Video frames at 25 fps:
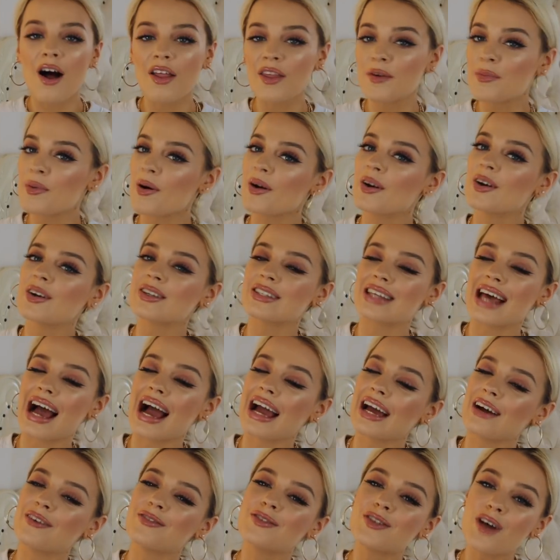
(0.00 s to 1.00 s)
All the products
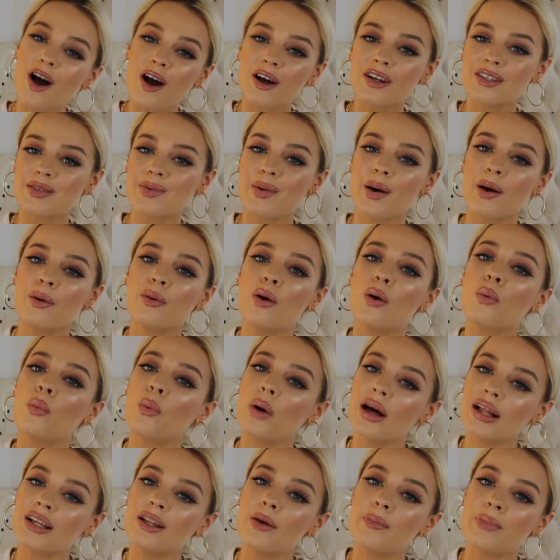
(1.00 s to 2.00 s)
I have talked about
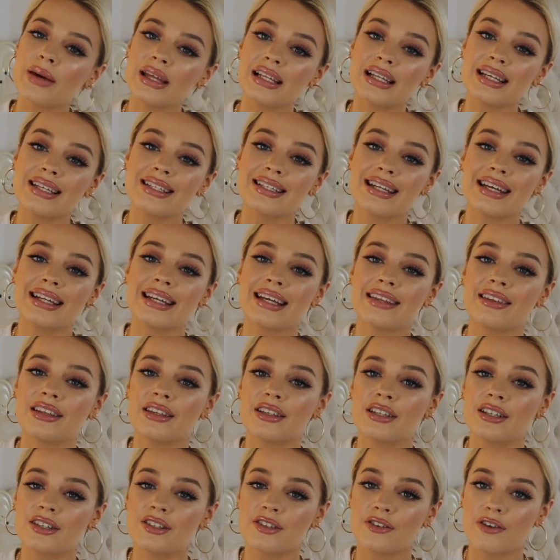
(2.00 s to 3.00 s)
will be listed in the
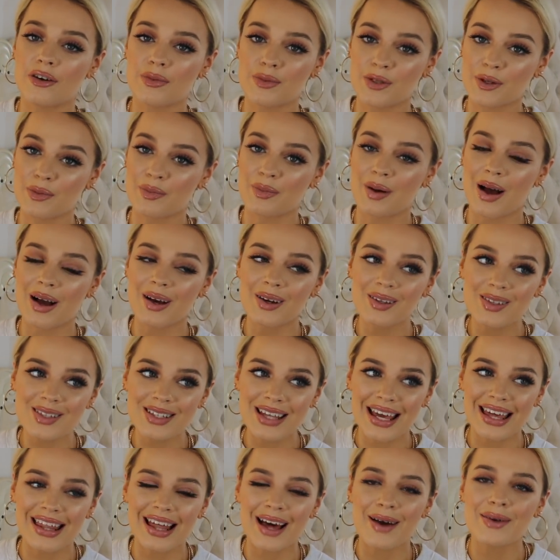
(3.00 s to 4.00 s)
description, but I can't
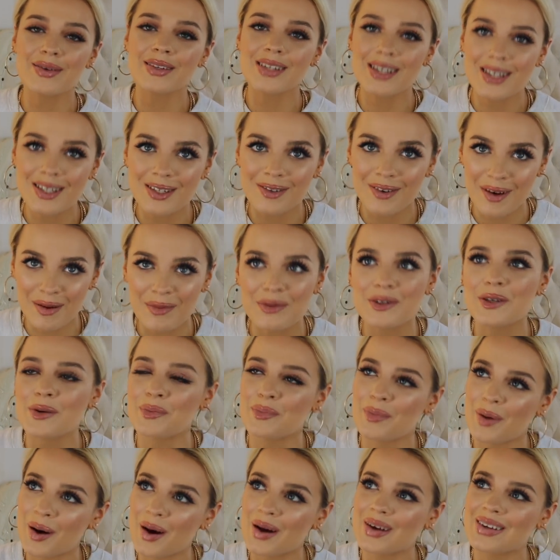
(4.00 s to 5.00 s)
say that,
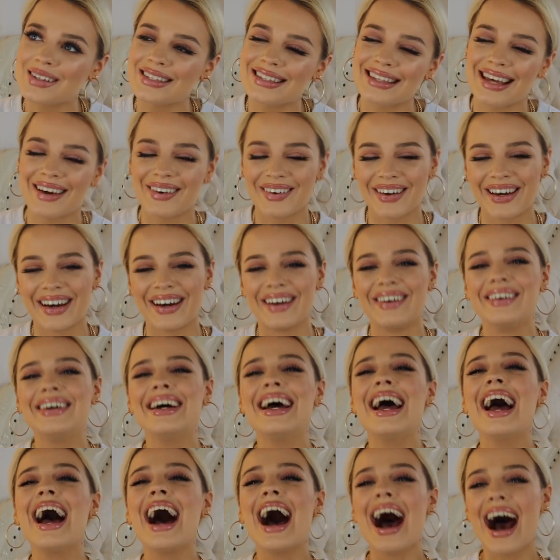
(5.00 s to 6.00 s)
description box, there we go.
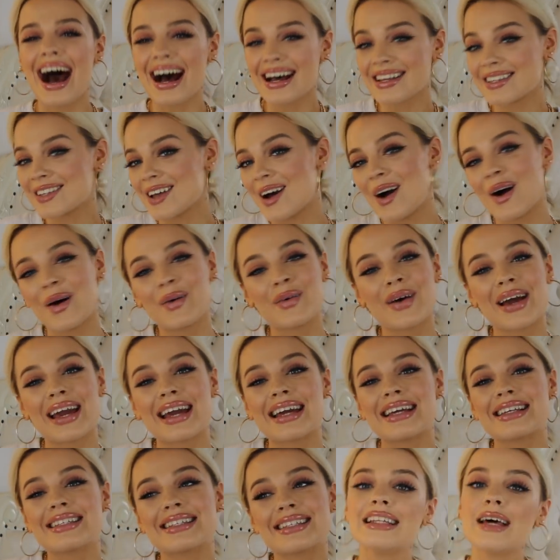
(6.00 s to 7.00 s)
As
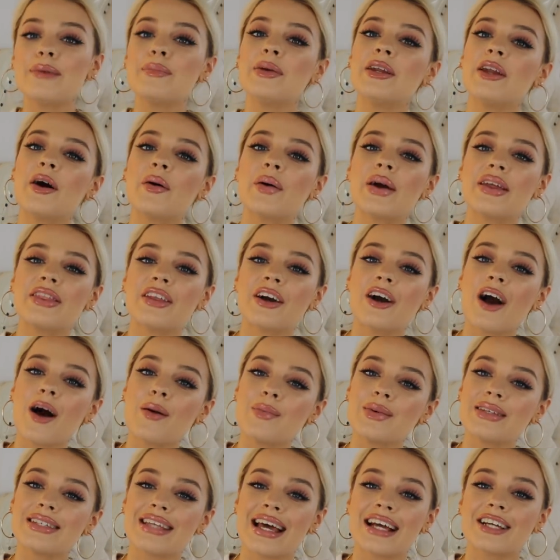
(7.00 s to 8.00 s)
always, let me know in the
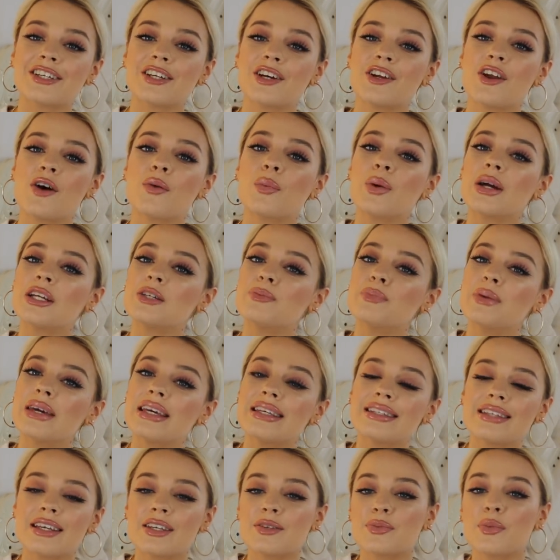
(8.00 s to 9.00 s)
comment section which
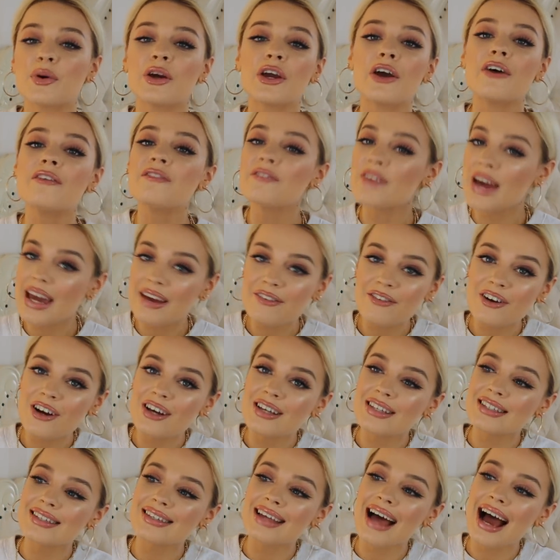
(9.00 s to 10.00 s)
pieces were your
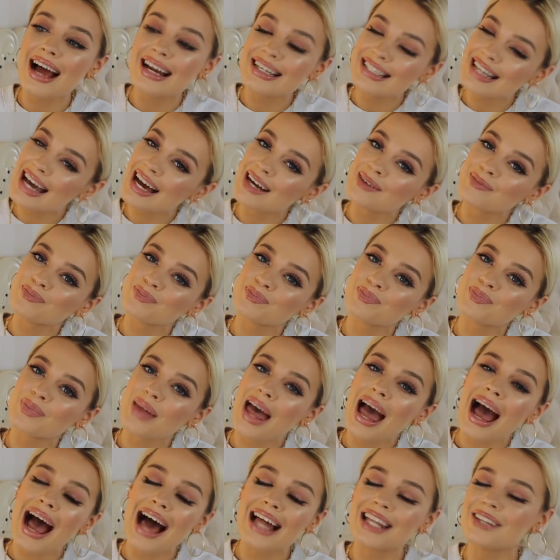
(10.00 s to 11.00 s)
favourites, and yeah,
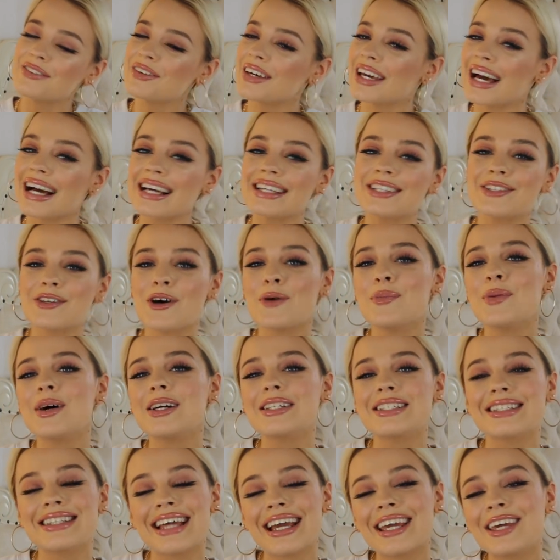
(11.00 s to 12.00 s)
I love you guys so
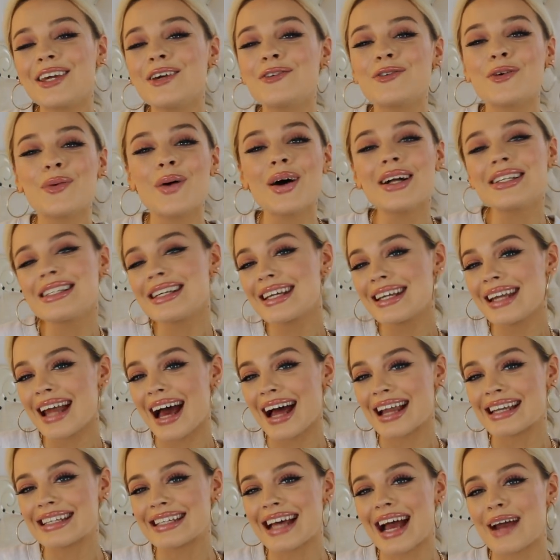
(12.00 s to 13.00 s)
much. Thank you for watching,
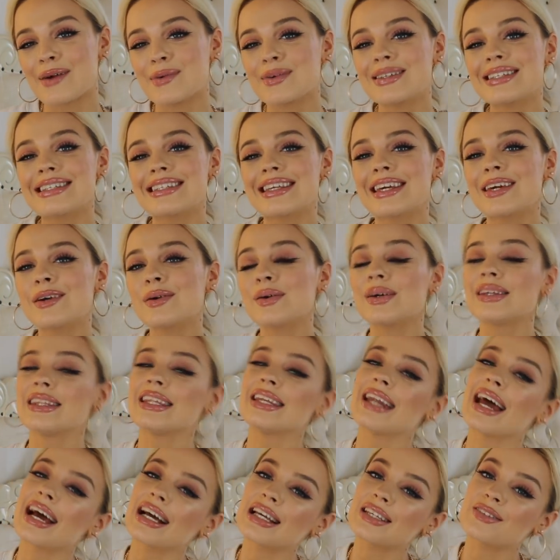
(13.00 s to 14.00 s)
and I will see you in
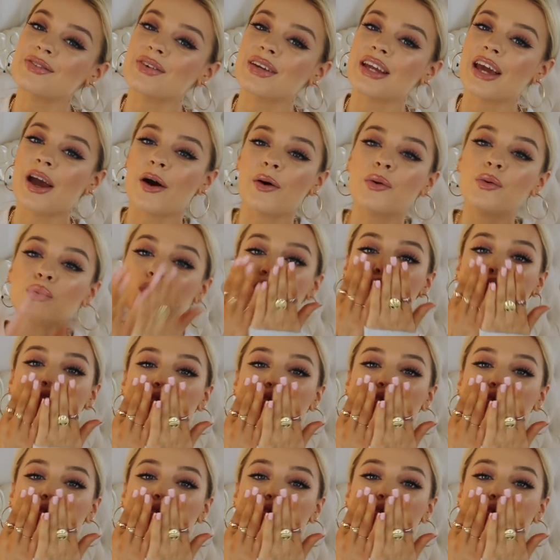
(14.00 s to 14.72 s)
the next video.